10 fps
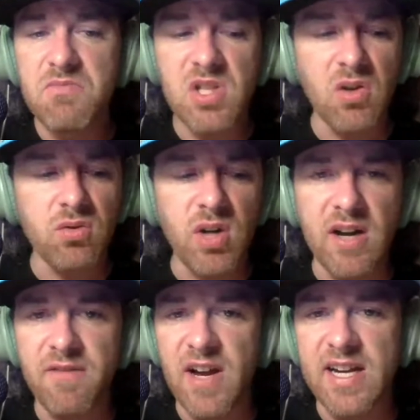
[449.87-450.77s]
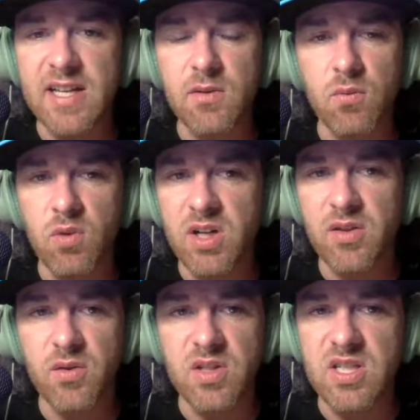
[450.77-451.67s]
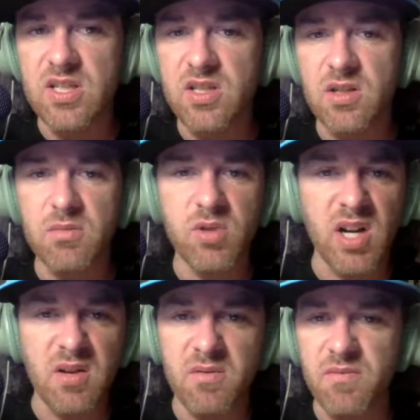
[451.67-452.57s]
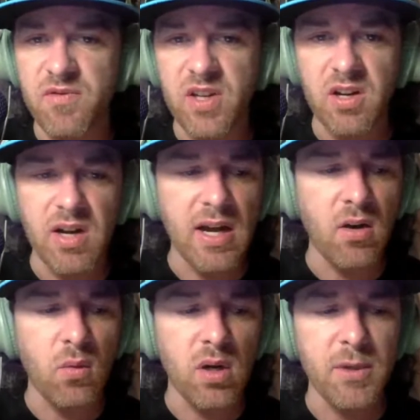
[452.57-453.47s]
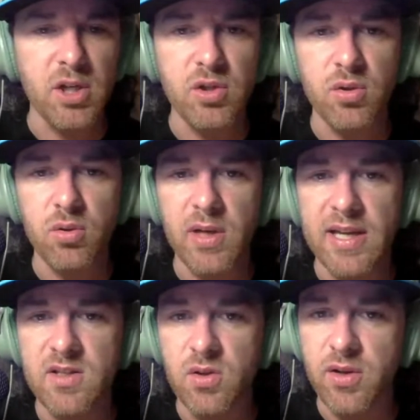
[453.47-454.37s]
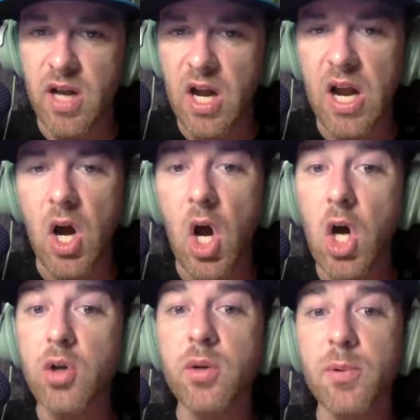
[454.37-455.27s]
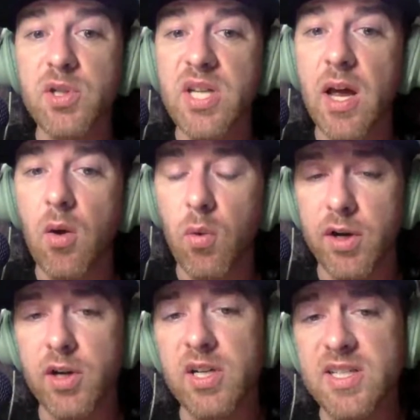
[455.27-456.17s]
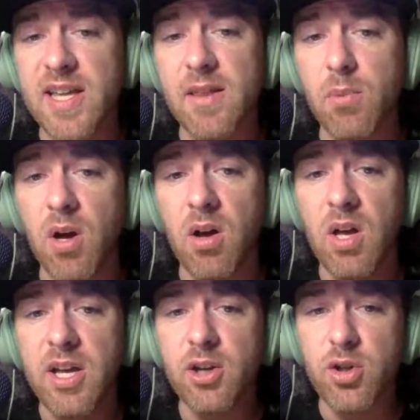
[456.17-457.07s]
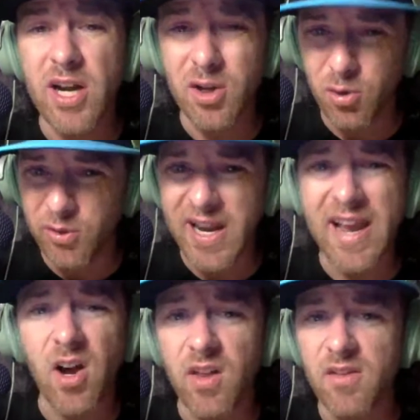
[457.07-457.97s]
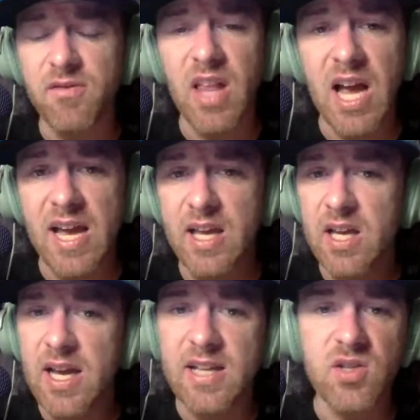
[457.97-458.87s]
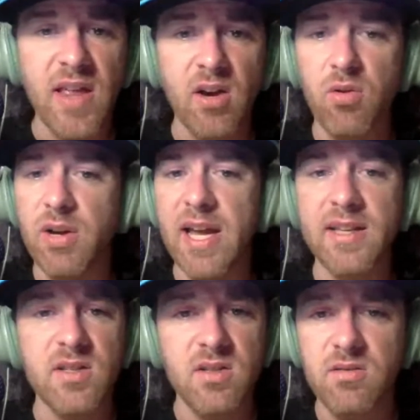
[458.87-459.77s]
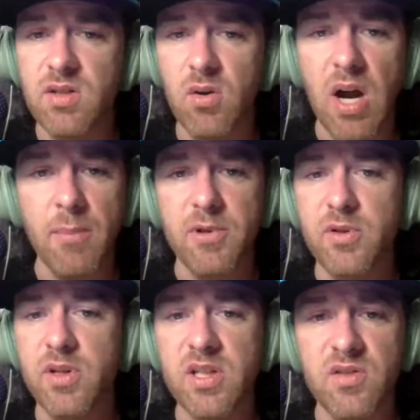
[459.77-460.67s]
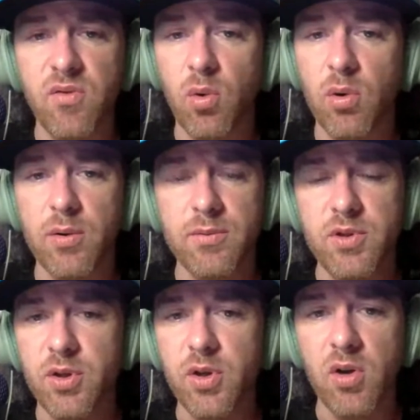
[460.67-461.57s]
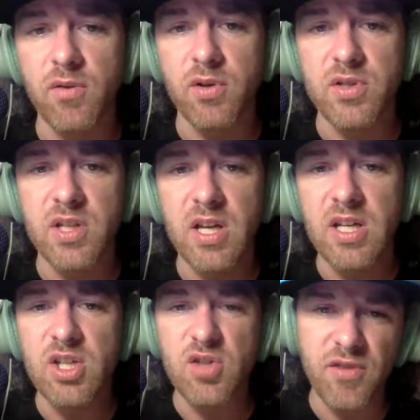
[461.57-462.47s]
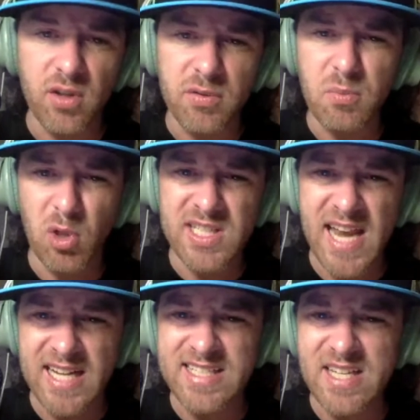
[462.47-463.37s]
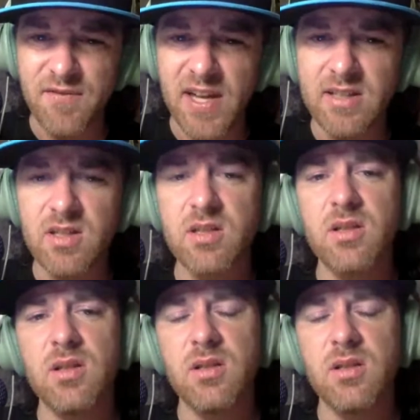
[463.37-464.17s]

still trying to find it, working through the system, trying to figure out what I'm going to do. And so you're not 100% on where you're going to send the ball. You're trying to create on the fly. And so that creates, opportunities for turnovers. Did you feel it was more Tech's defense